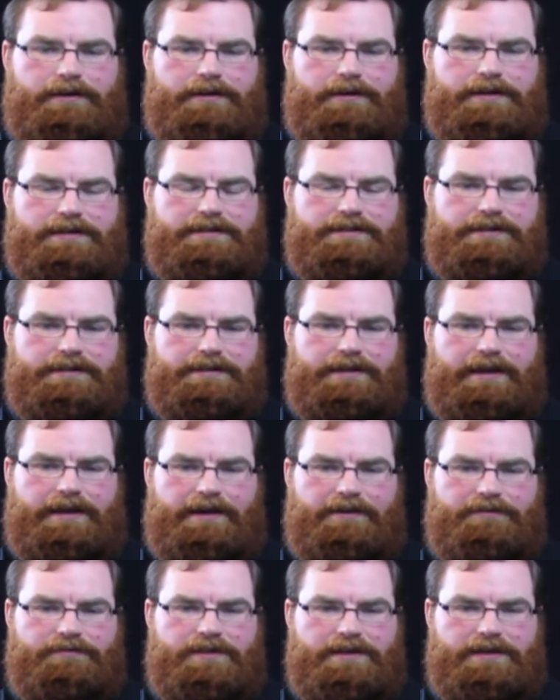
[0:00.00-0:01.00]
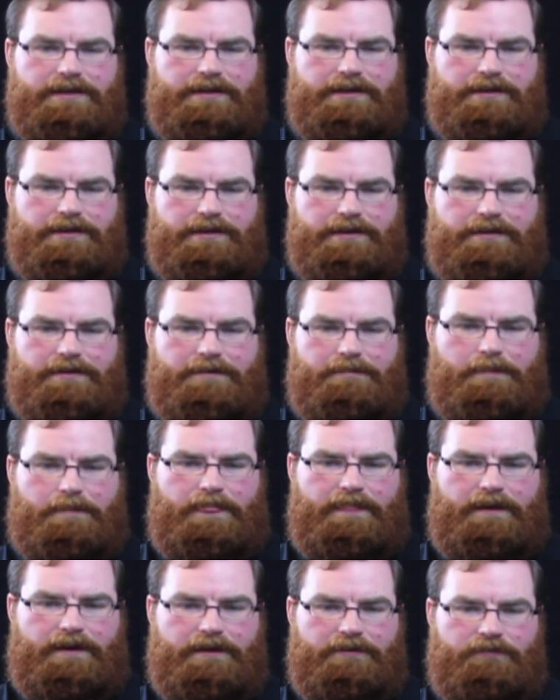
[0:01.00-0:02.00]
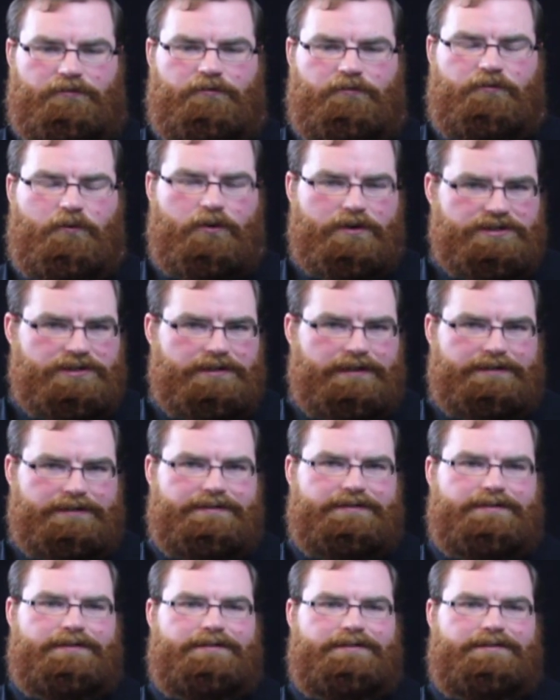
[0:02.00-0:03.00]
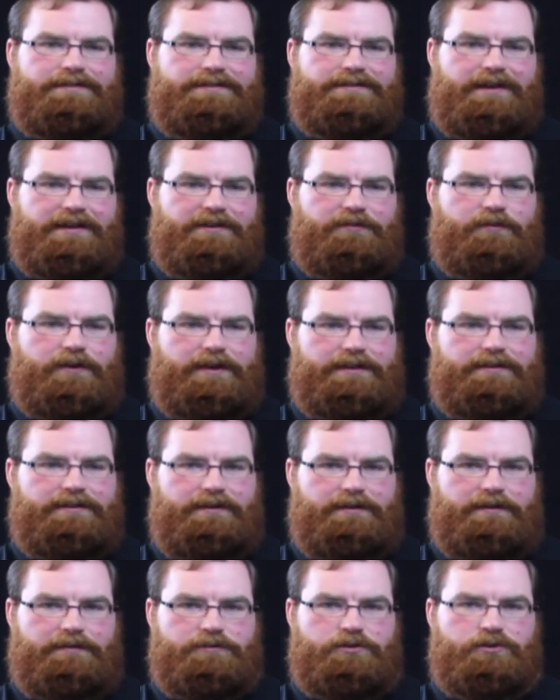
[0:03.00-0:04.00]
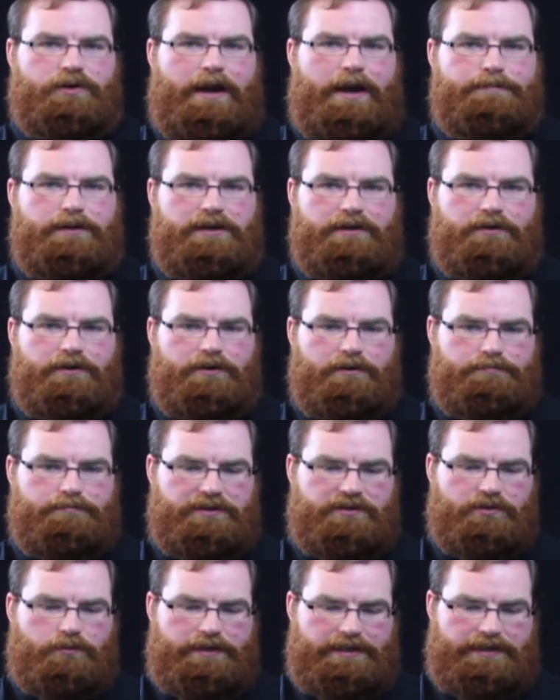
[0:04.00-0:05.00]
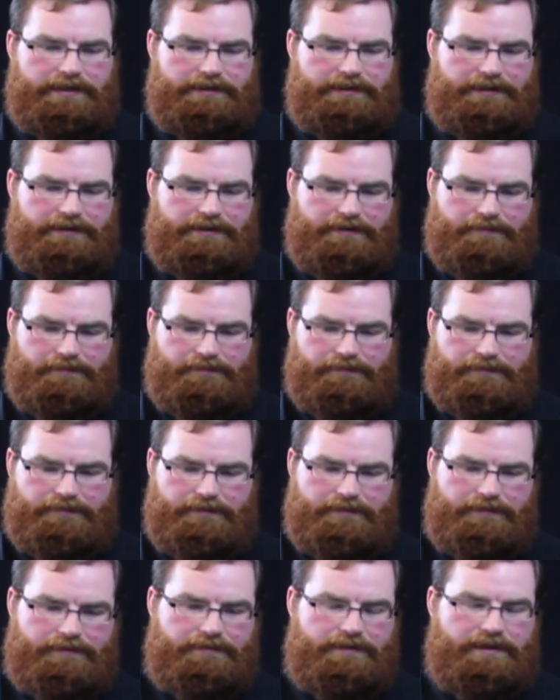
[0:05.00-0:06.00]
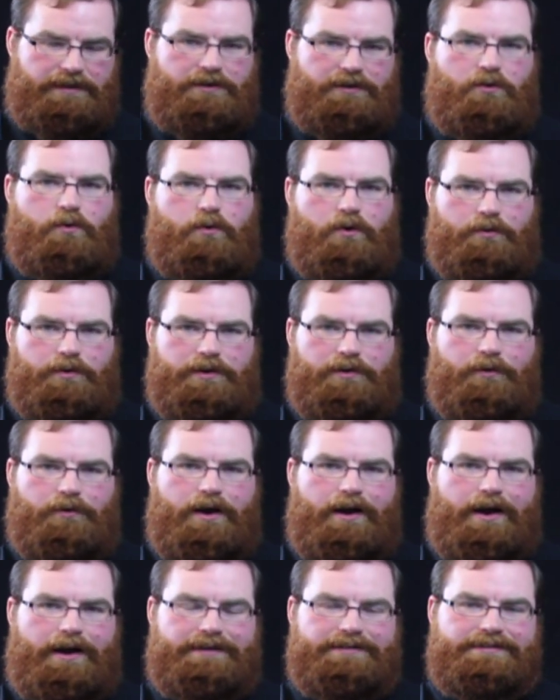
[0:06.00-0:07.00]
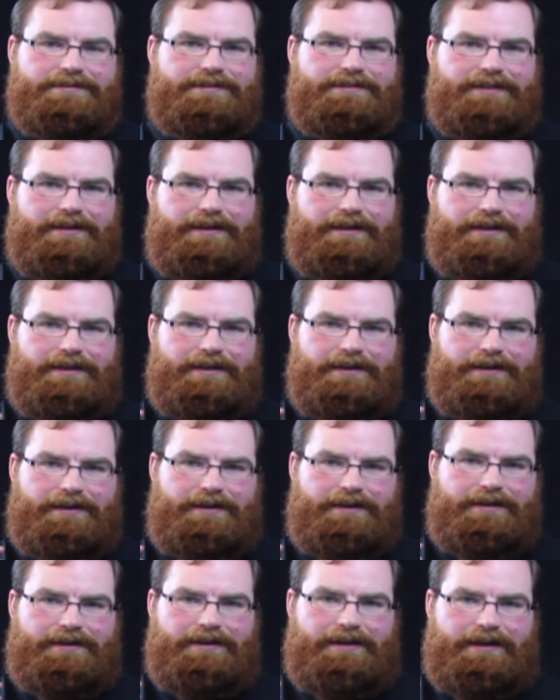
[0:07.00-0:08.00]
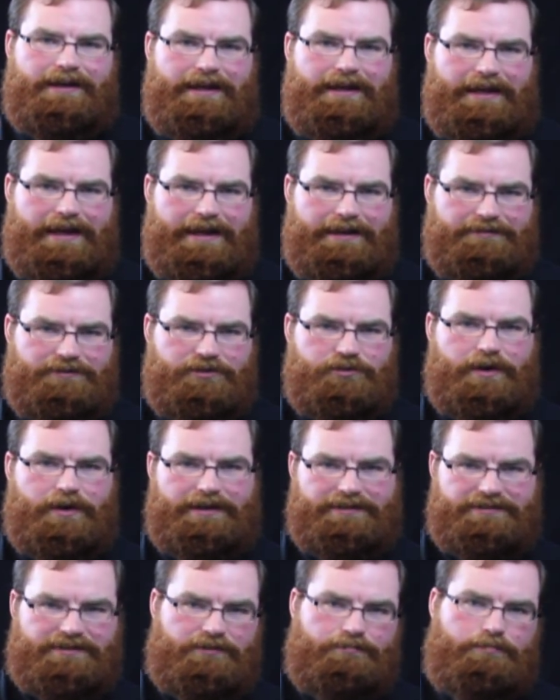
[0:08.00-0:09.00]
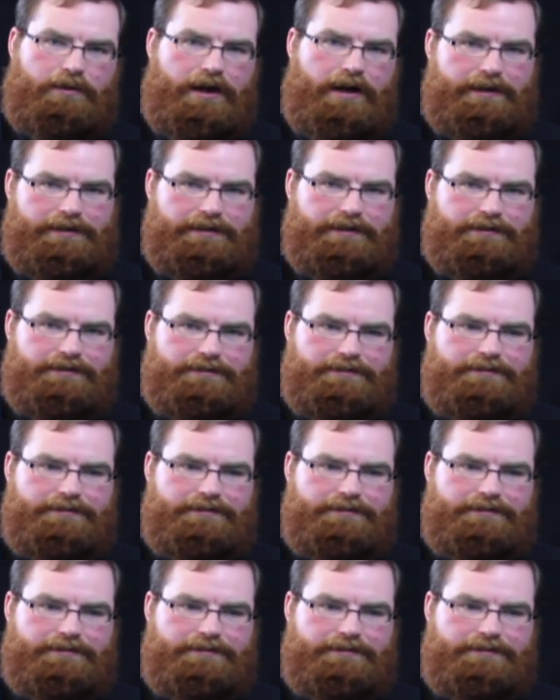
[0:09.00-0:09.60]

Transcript: it did have the unfortunate side effect of trapping her between the quarry rocks and Treyas's body,